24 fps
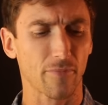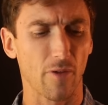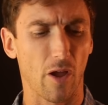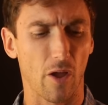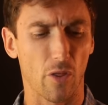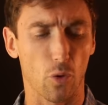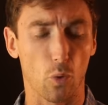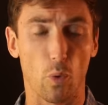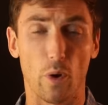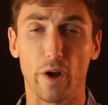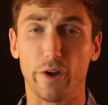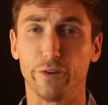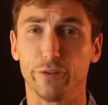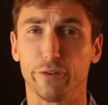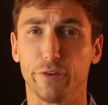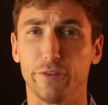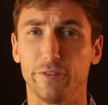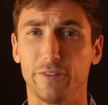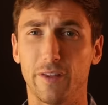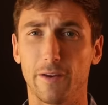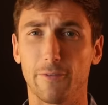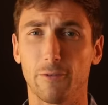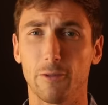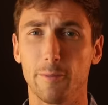Otherwise,
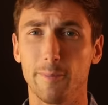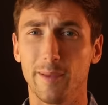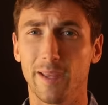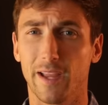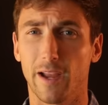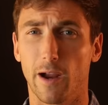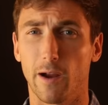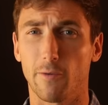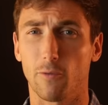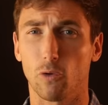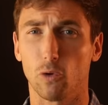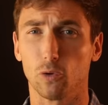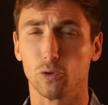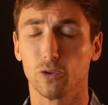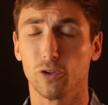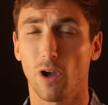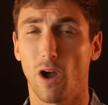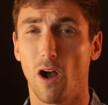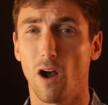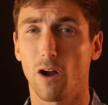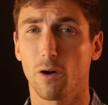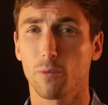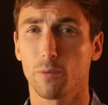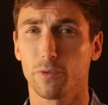definitely be careful,
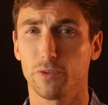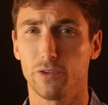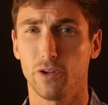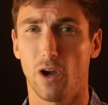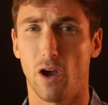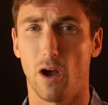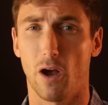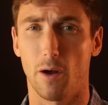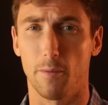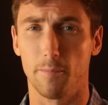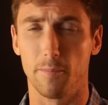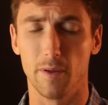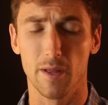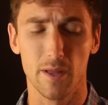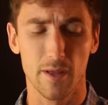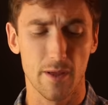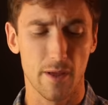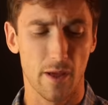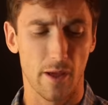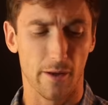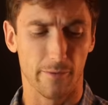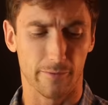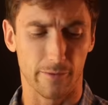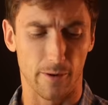talk with Tom
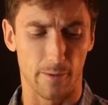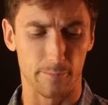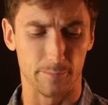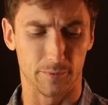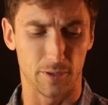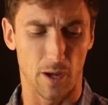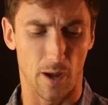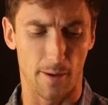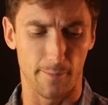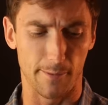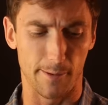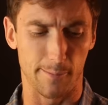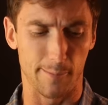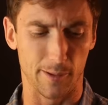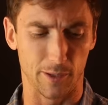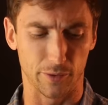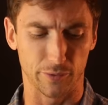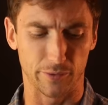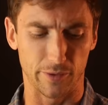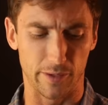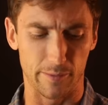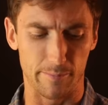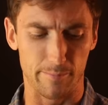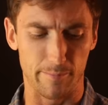from Tommy
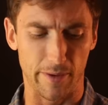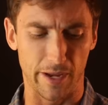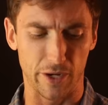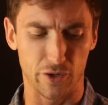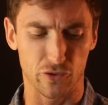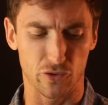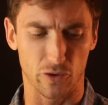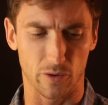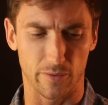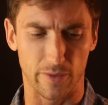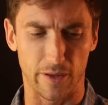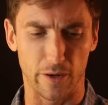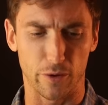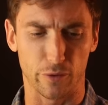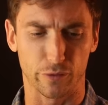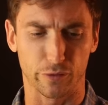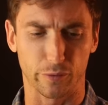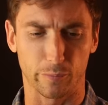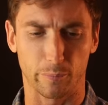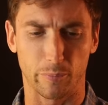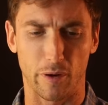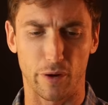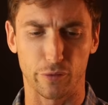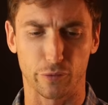Built and make sure that your
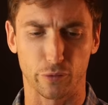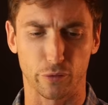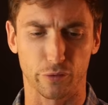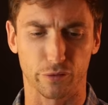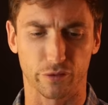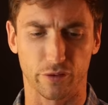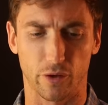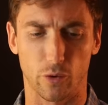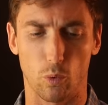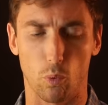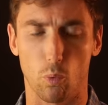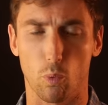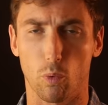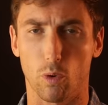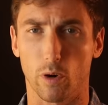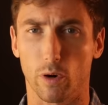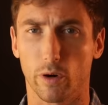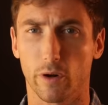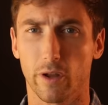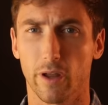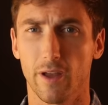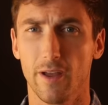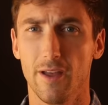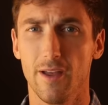suppressor is gonna
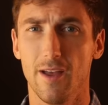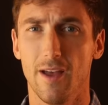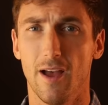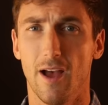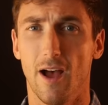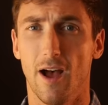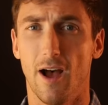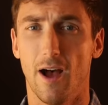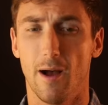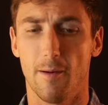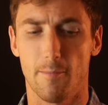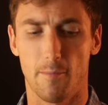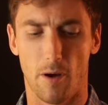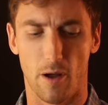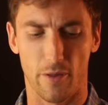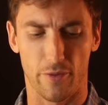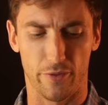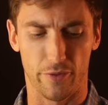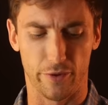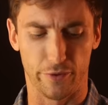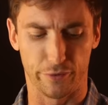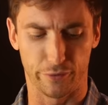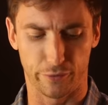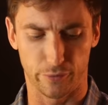work um,
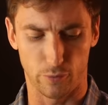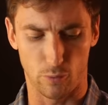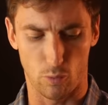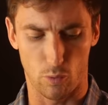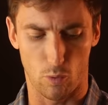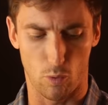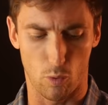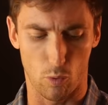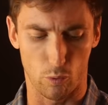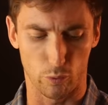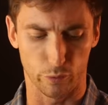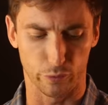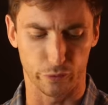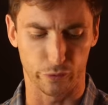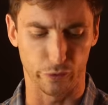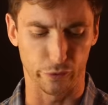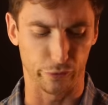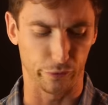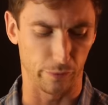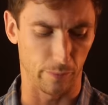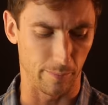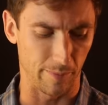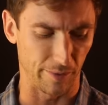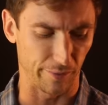on this whole
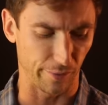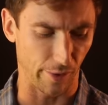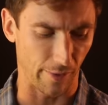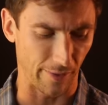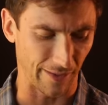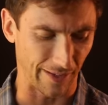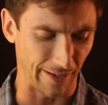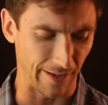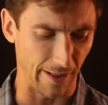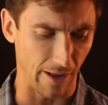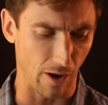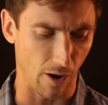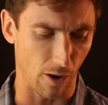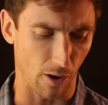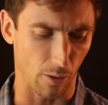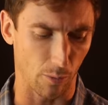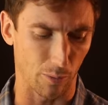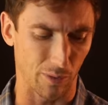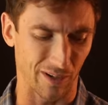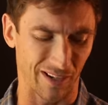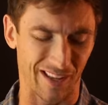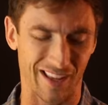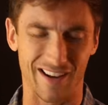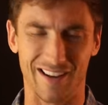system. It's not like an AR
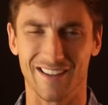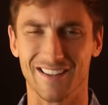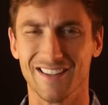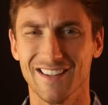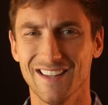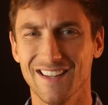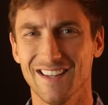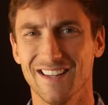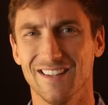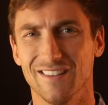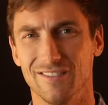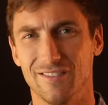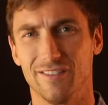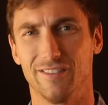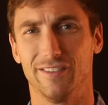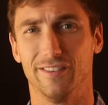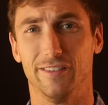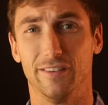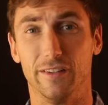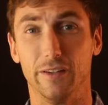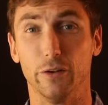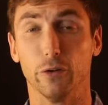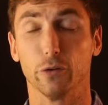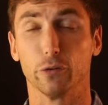where it kind of
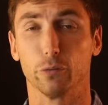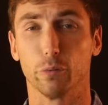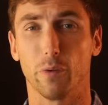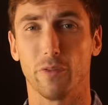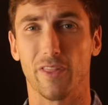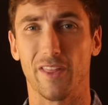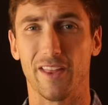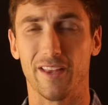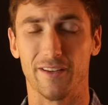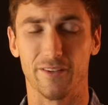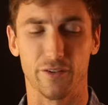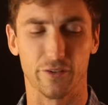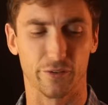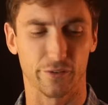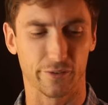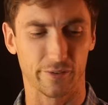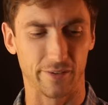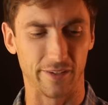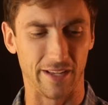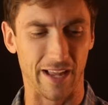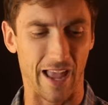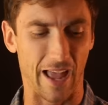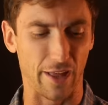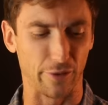just deals with it and
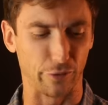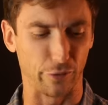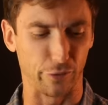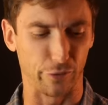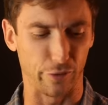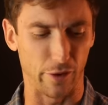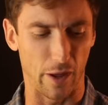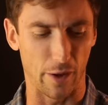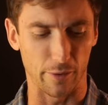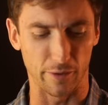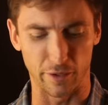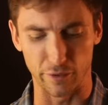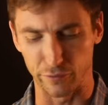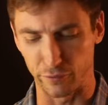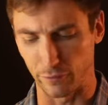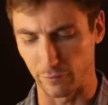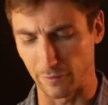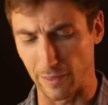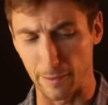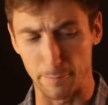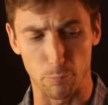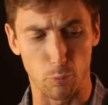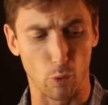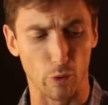just gasses you out and gives you
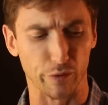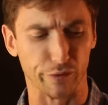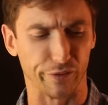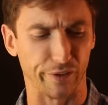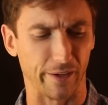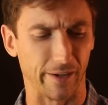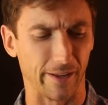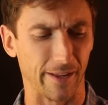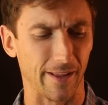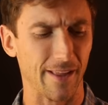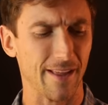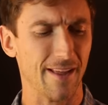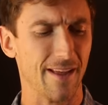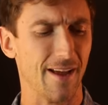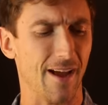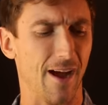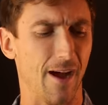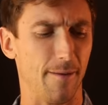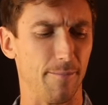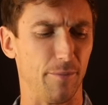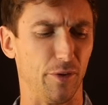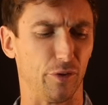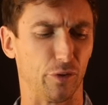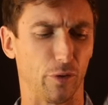lead poisoning.
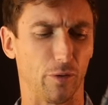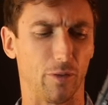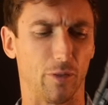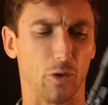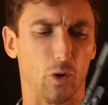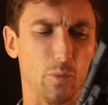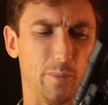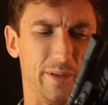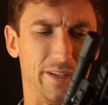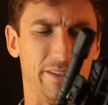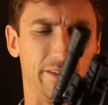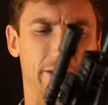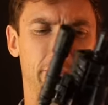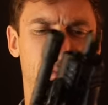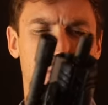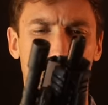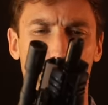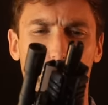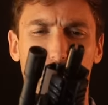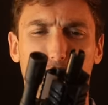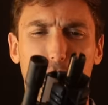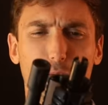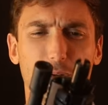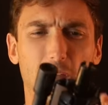Um, these are a little bit
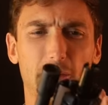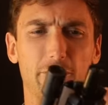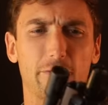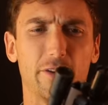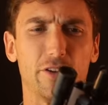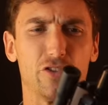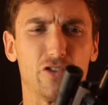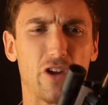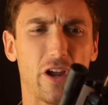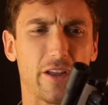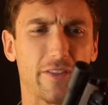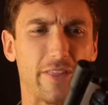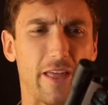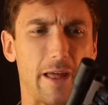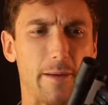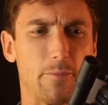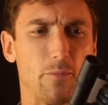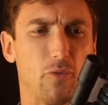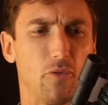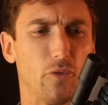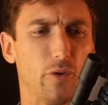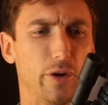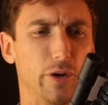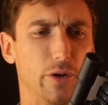different. So definitely check that
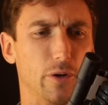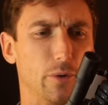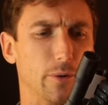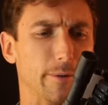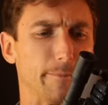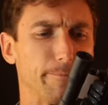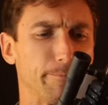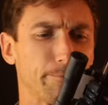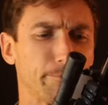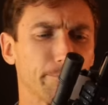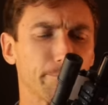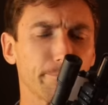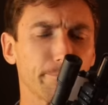before you do it.